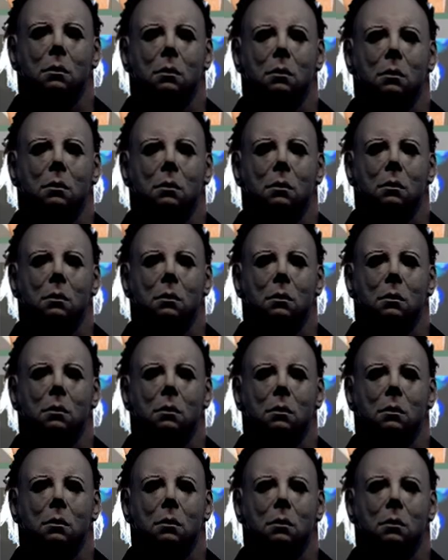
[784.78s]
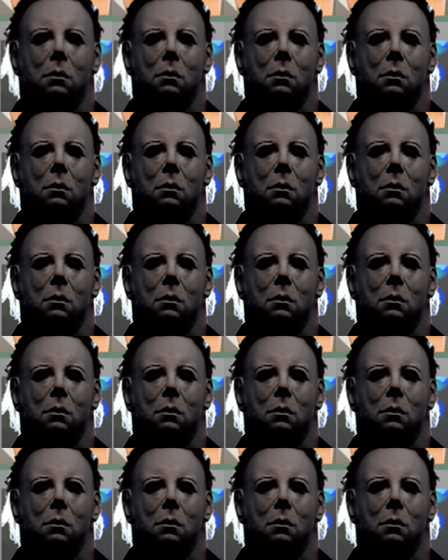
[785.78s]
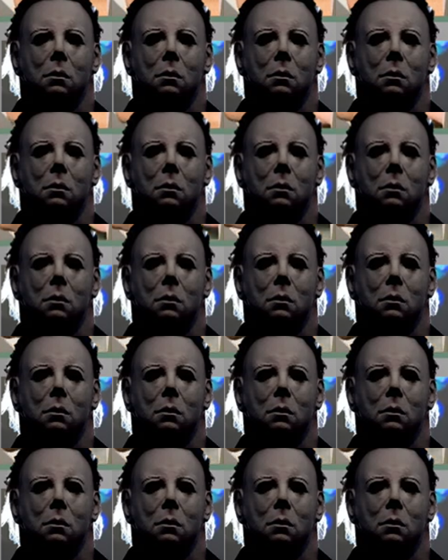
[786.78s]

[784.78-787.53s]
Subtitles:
The person shown says nothing.